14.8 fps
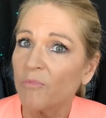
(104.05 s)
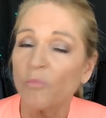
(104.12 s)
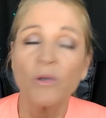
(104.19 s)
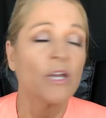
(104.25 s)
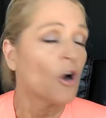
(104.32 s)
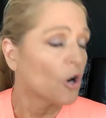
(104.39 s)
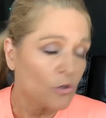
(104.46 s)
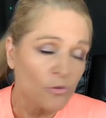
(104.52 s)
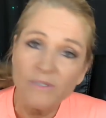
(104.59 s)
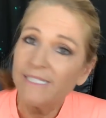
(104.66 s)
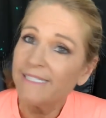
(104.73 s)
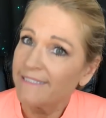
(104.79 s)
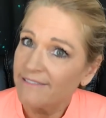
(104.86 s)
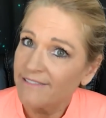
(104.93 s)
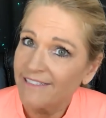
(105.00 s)
We are
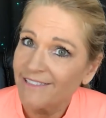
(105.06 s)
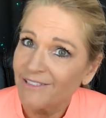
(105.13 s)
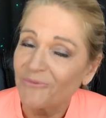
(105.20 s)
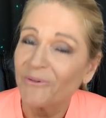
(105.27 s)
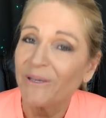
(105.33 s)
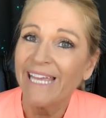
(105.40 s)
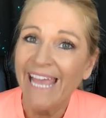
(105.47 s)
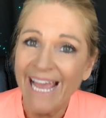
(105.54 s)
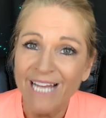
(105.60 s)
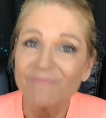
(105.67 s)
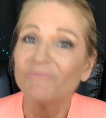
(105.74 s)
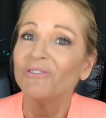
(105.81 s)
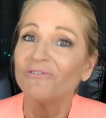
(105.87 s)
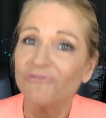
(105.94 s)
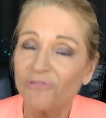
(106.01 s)
resilient. We can
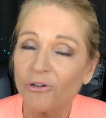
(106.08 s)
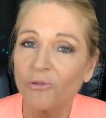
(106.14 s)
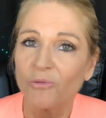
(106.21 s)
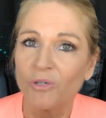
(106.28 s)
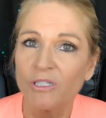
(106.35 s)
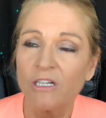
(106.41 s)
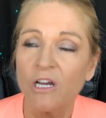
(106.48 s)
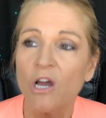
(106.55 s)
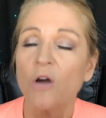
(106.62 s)
move forward.